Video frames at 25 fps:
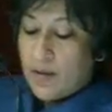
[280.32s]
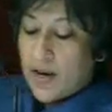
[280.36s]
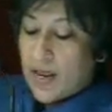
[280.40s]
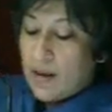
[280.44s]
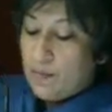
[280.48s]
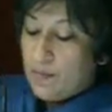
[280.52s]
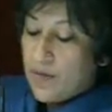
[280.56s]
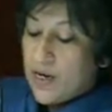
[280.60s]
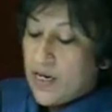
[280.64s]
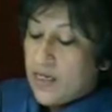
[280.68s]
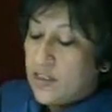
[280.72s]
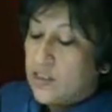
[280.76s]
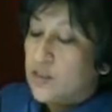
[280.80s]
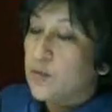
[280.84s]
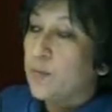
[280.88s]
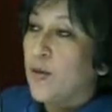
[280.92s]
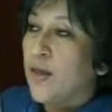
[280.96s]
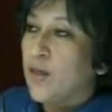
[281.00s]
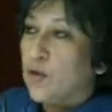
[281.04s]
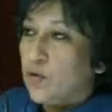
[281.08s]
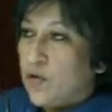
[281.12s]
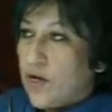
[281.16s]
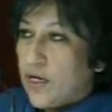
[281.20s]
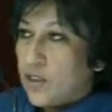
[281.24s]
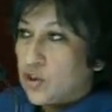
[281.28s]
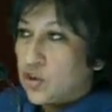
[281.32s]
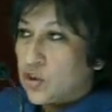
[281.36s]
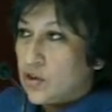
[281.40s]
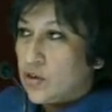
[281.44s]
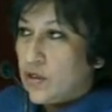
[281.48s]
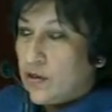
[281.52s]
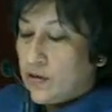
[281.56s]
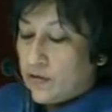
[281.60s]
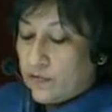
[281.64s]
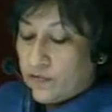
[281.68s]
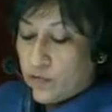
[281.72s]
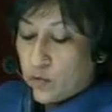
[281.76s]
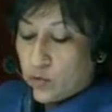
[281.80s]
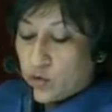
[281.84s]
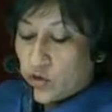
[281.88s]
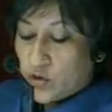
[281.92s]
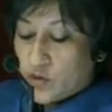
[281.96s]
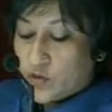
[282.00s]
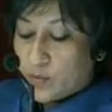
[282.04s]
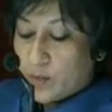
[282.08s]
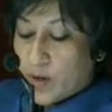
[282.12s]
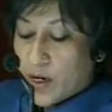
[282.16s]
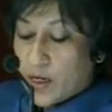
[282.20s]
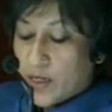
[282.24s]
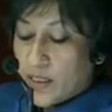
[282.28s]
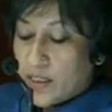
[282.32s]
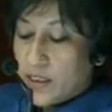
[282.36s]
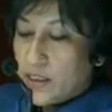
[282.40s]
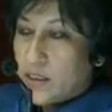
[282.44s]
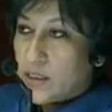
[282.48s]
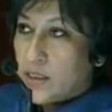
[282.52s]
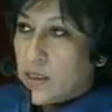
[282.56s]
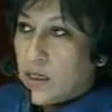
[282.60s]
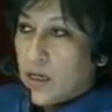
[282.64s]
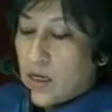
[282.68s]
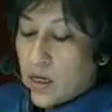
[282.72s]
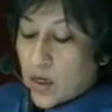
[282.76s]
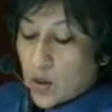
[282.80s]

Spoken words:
namely speculation in the futures market,